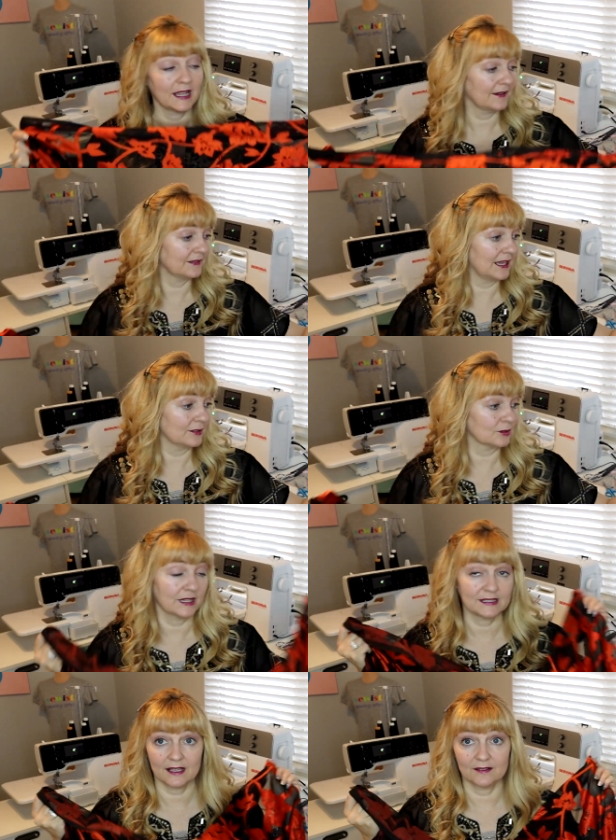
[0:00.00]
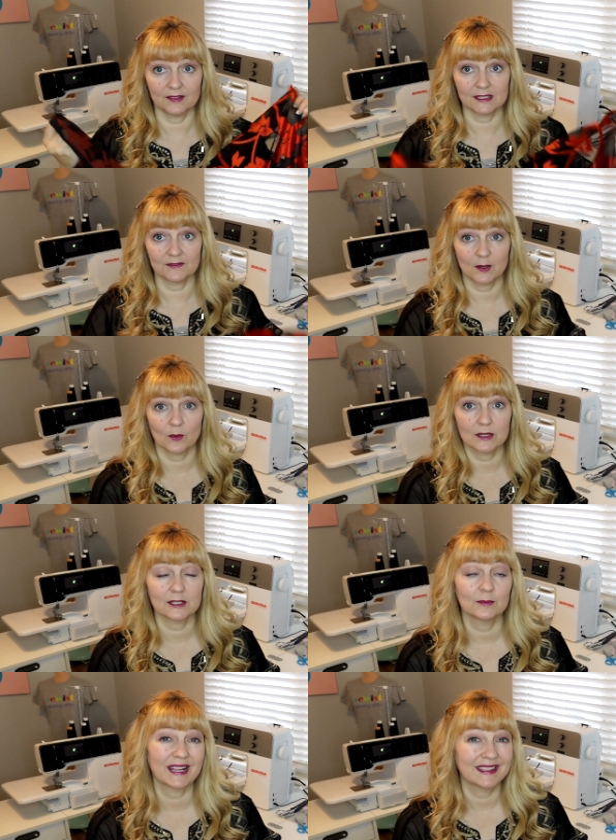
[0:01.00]
caftan dress out of this if I want
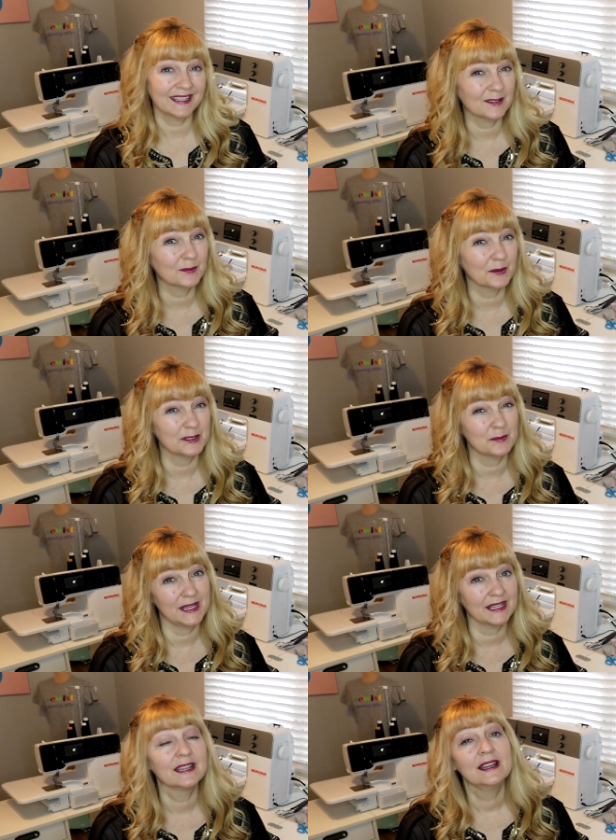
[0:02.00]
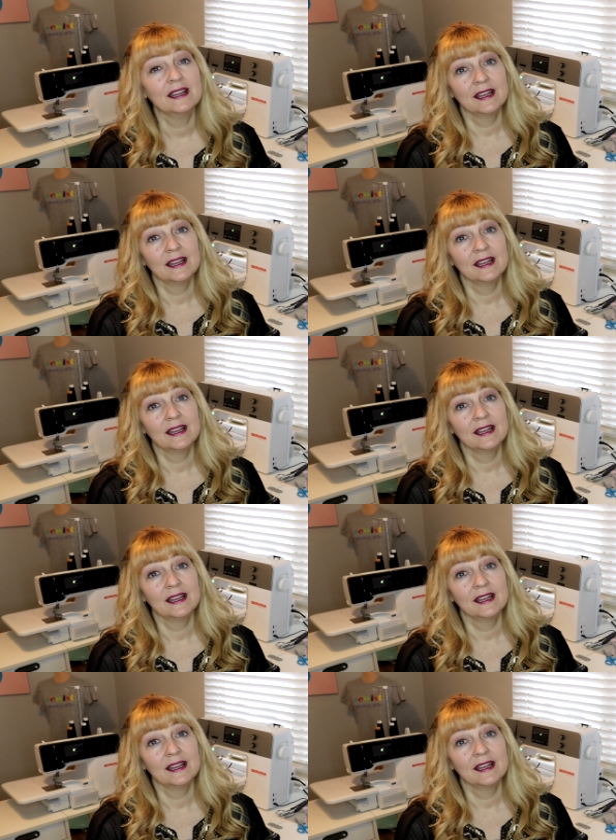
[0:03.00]
to, but I think I'm going to make